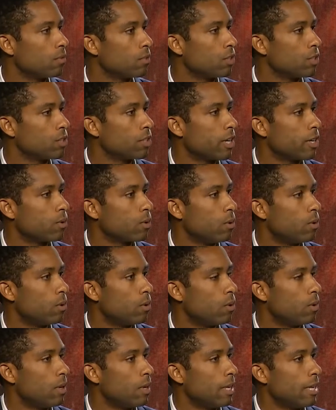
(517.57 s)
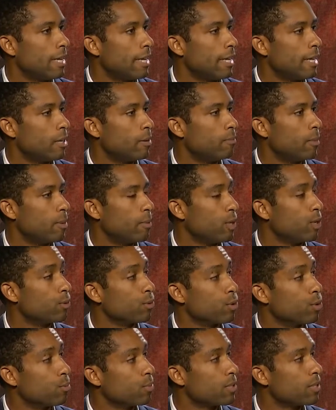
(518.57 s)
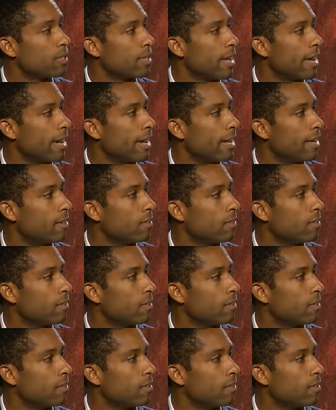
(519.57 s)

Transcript: just general maybe groups that